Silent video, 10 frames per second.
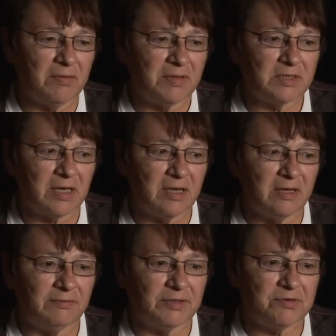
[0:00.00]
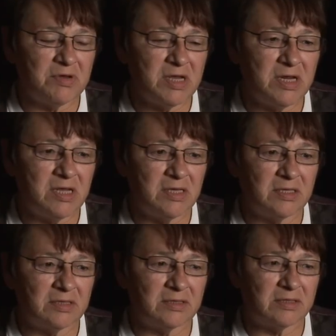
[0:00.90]
of the signing of the
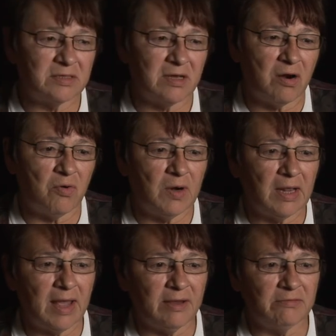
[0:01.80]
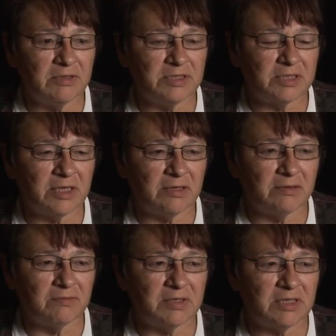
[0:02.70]
treaties, our language
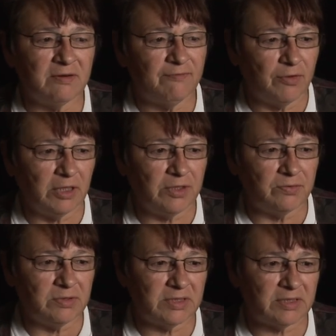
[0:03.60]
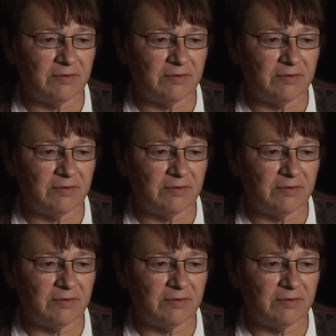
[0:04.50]
was in full use.